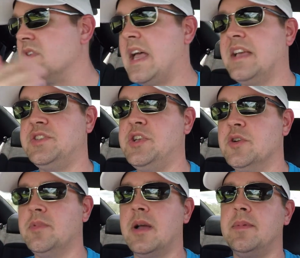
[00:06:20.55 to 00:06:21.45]
last
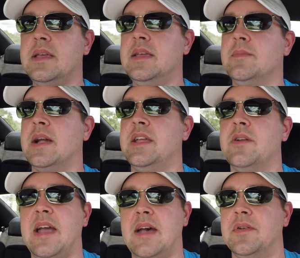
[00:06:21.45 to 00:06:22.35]
year, probably about a
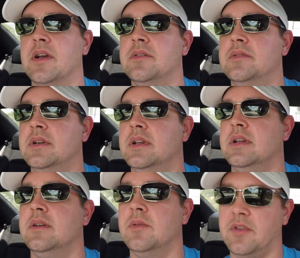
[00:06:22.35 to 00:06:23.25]
year and a half ago.
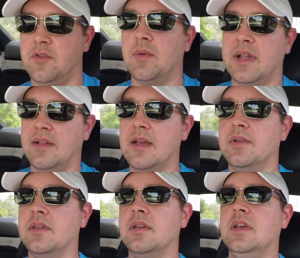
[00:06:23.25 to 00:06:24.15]
It was a
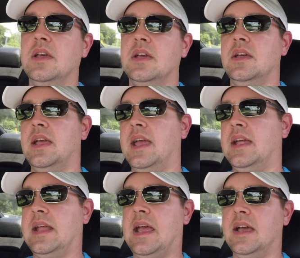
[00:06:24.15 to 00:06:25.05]
2011,
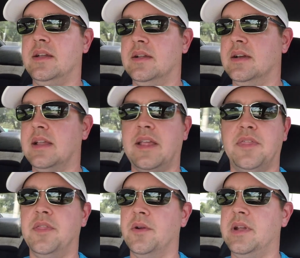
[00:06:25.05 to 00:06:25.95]
and had like
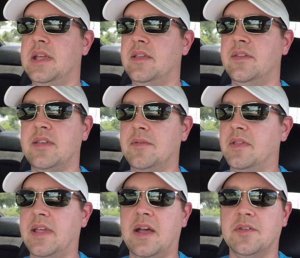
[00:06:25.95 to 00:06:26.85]

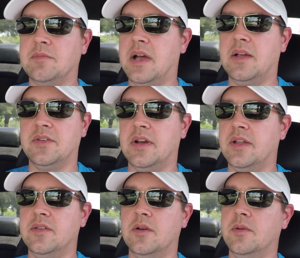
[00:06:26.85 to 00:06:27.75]
37,000 miles on
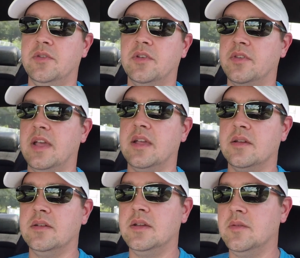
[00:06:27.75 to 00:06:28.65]
it, so it was just like
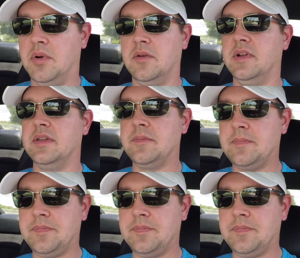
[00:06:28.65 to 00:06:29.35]
perfect.